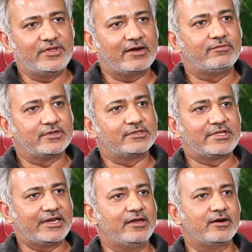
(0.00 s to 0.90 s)
we have done
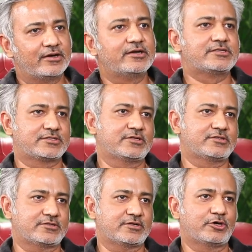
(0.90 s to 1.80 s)
300
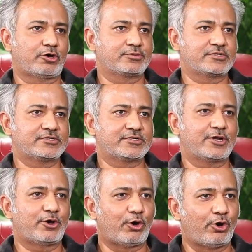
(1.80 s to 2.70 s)
such adoptions
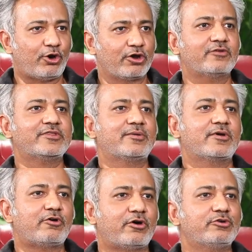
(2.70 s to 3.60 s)
and all of them
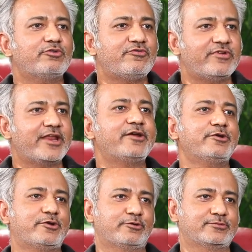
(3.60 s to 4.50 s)
have gone to very
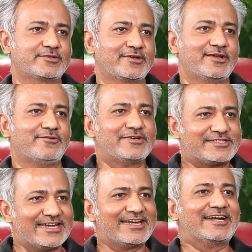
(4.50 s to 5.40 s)
good homes. Wow. We
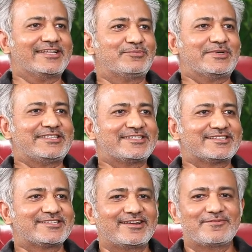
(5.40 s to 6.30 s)
still get the
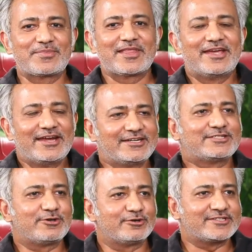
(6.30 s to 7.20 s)
pictures and
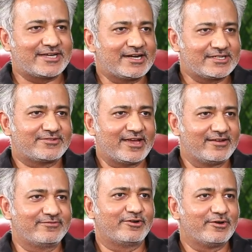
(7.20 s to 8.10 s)
it's so
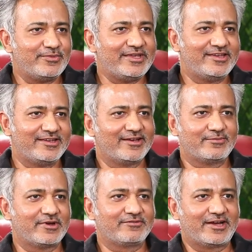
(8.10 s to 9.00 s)
satisfying for me
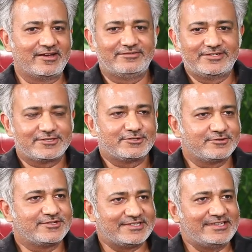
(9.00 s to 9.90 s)
and my wife just
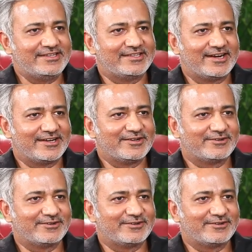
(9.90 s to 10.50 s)
to see that, you